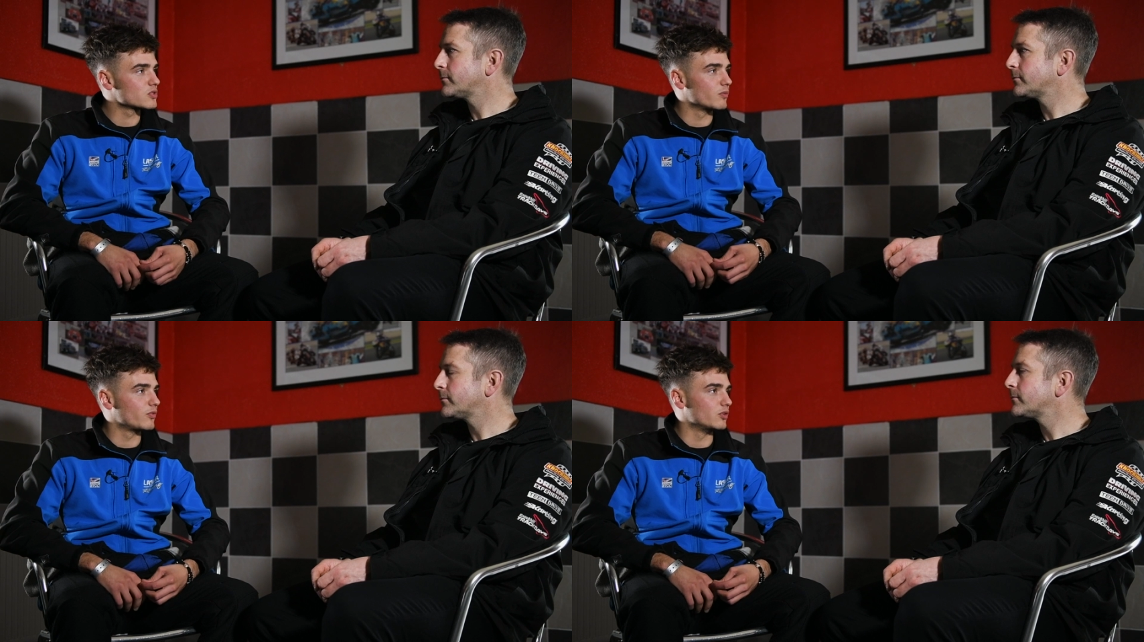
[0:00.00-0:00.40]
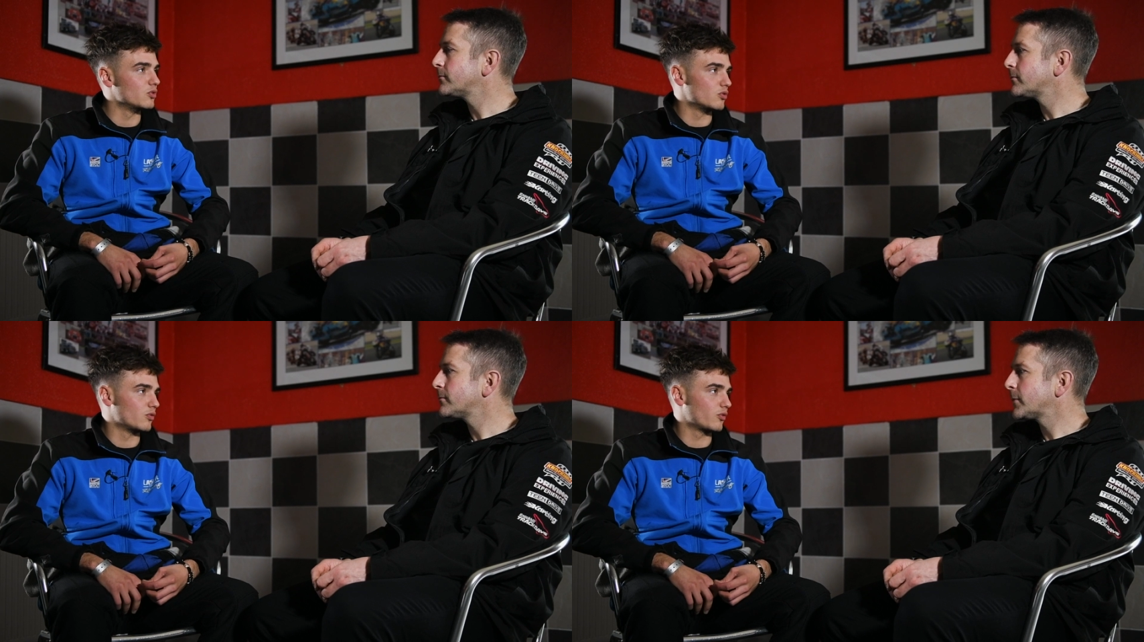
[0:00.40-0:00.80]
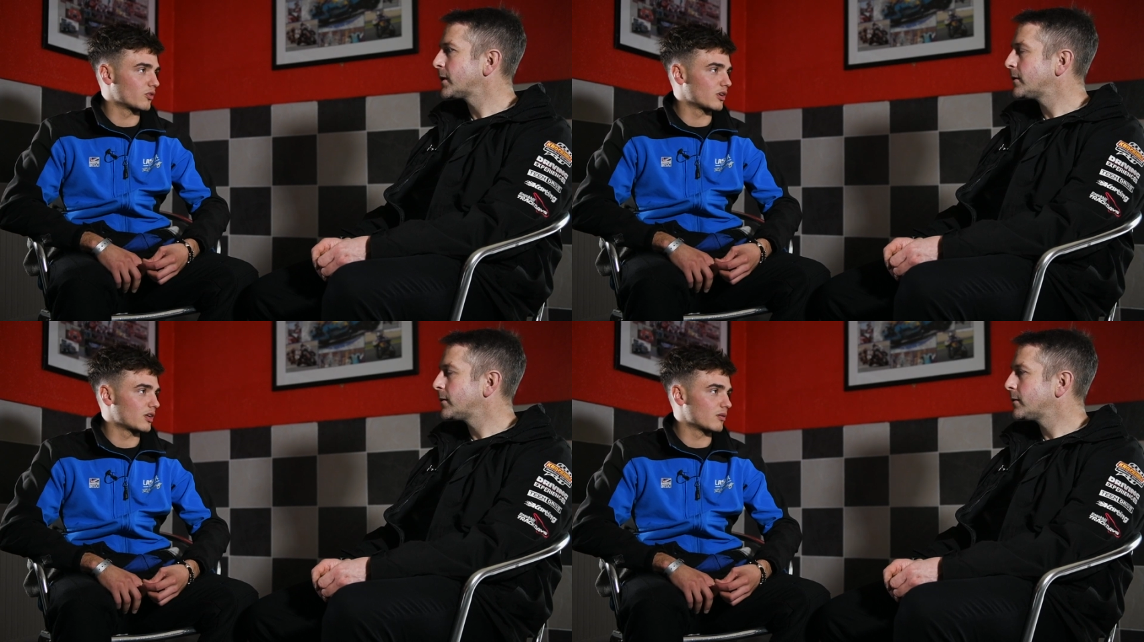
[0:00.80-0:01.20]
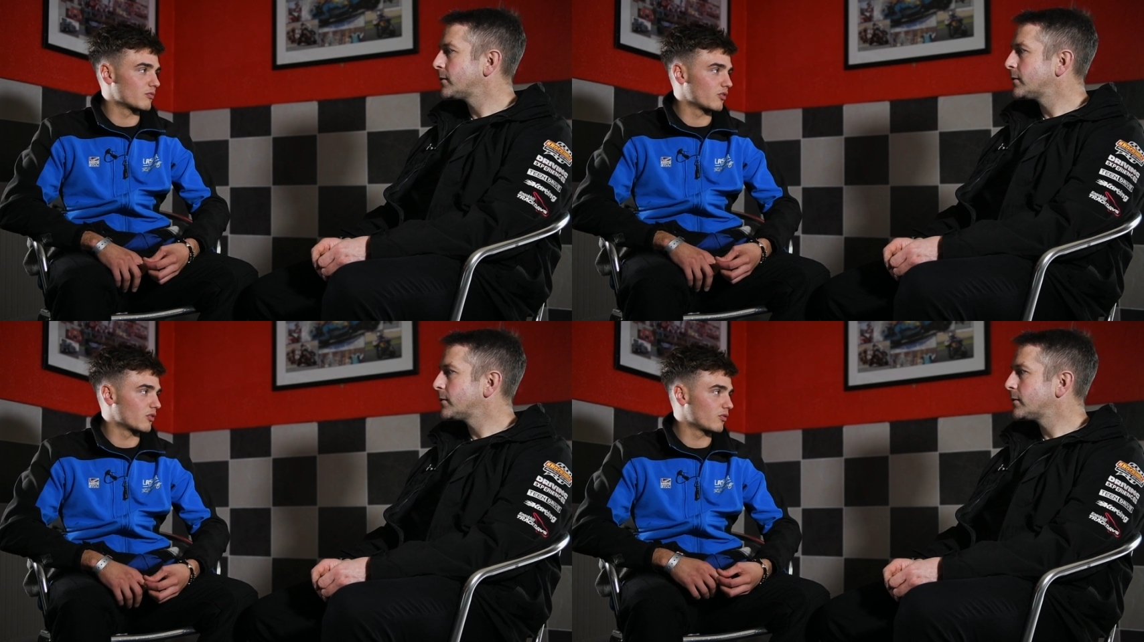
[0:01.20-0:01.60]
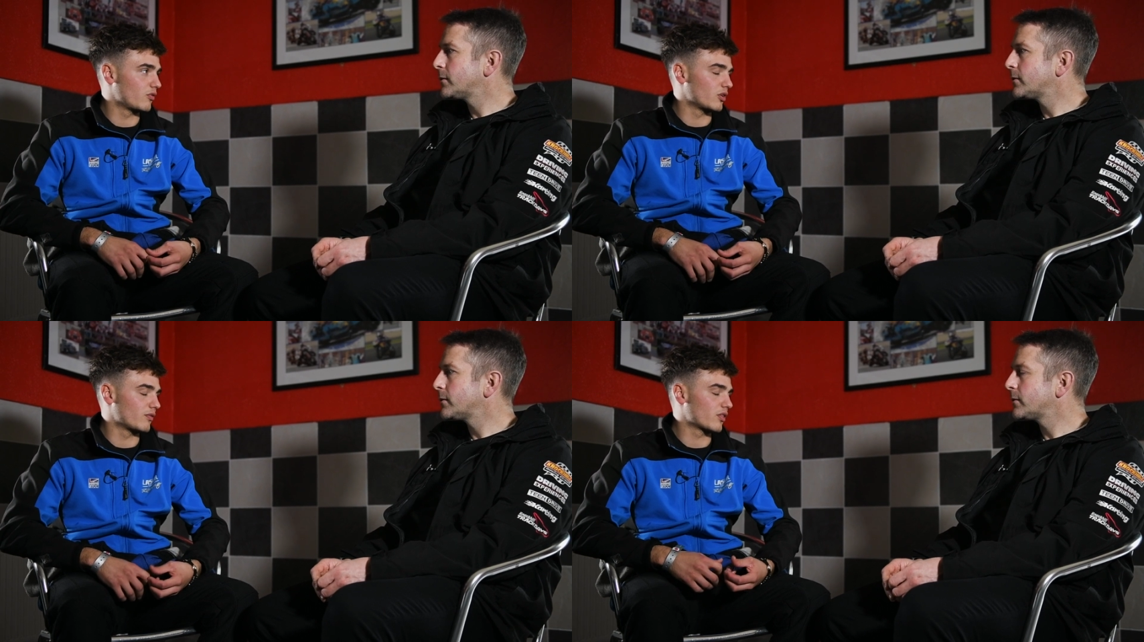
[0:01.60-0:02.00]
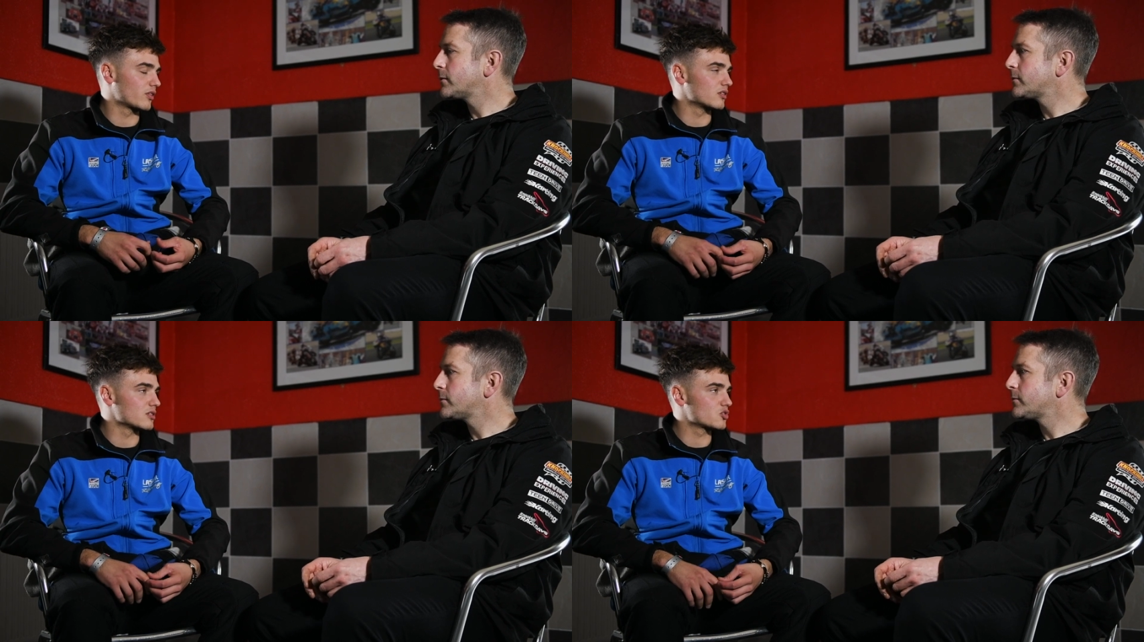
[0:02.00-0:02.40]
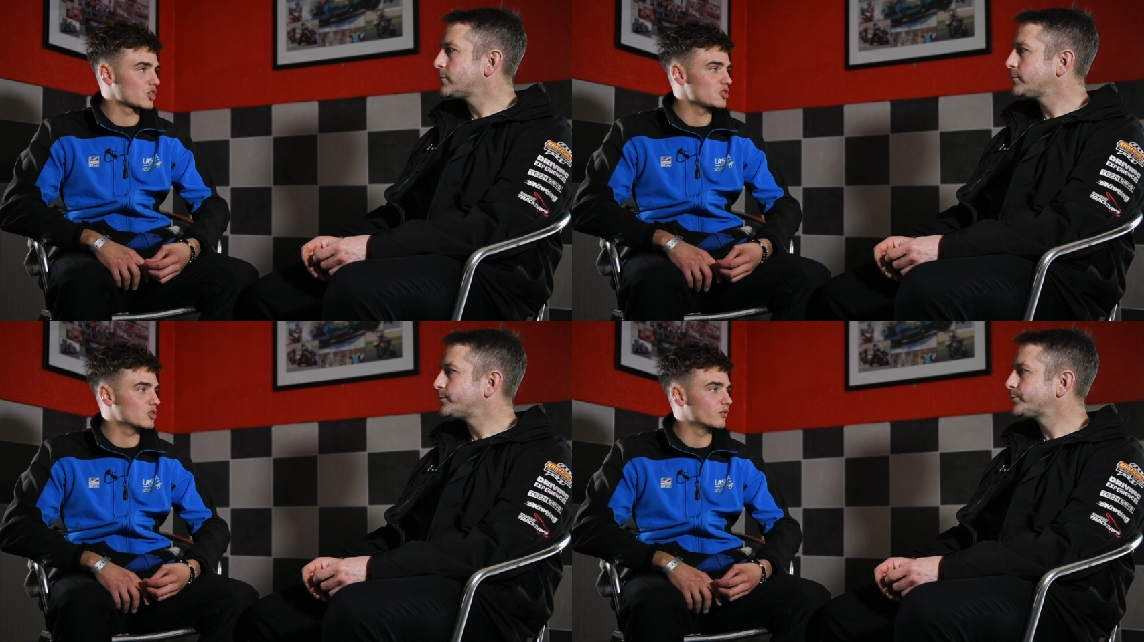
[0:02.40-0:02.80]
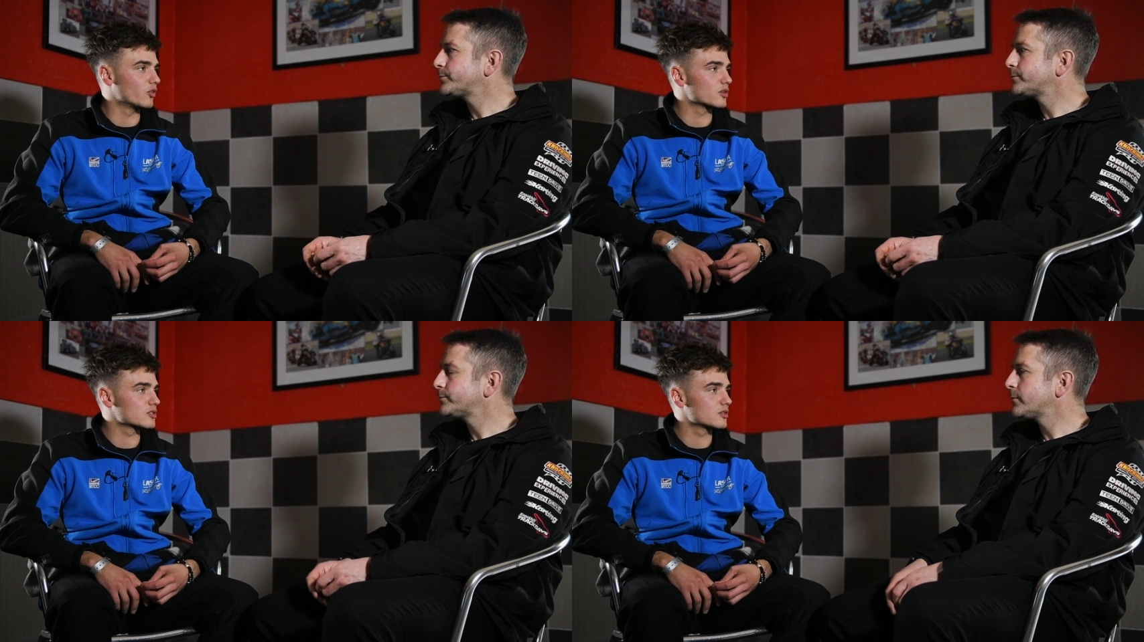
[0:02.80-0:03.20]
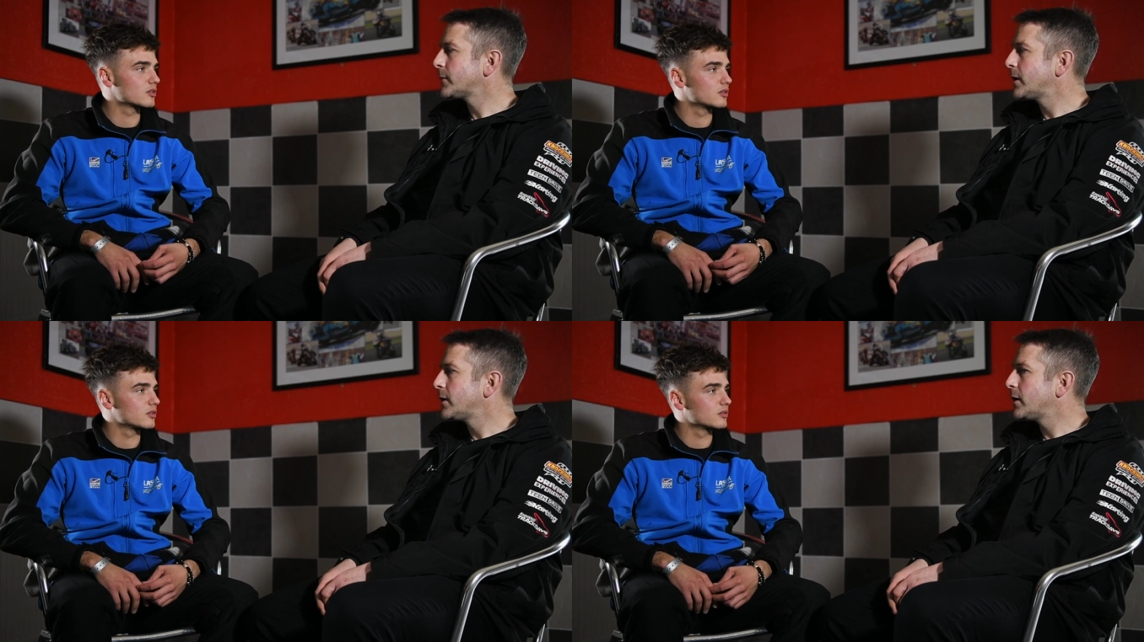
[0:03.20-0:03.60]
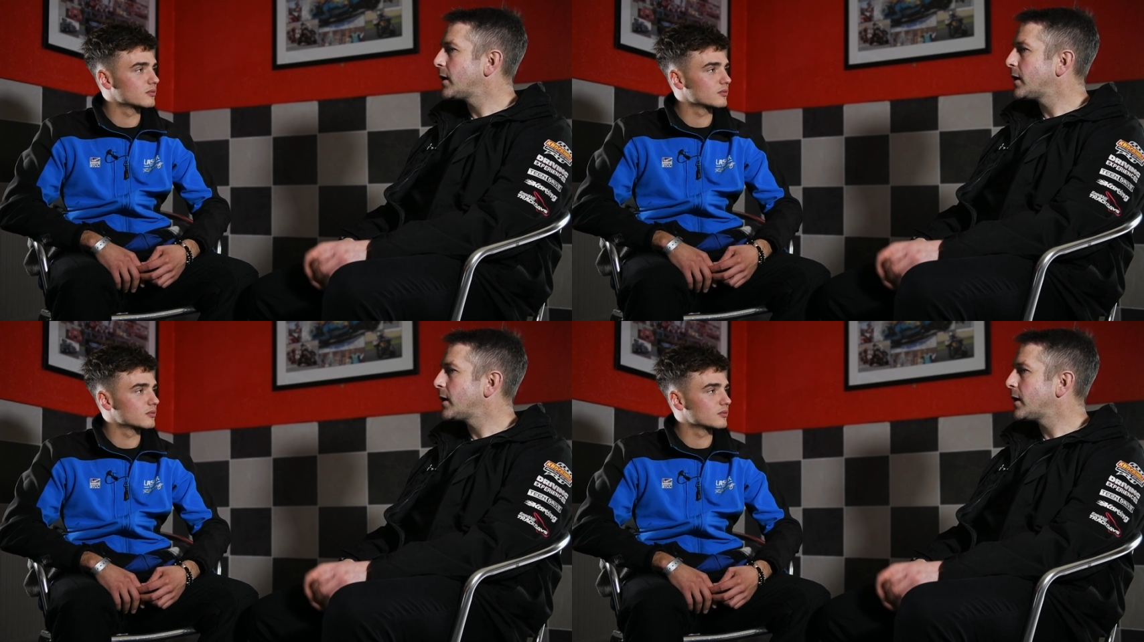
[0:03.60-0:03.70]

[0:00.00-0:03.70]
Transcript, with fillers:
Speaker 1: come out with something new for, um, for, for everything that's changing for us.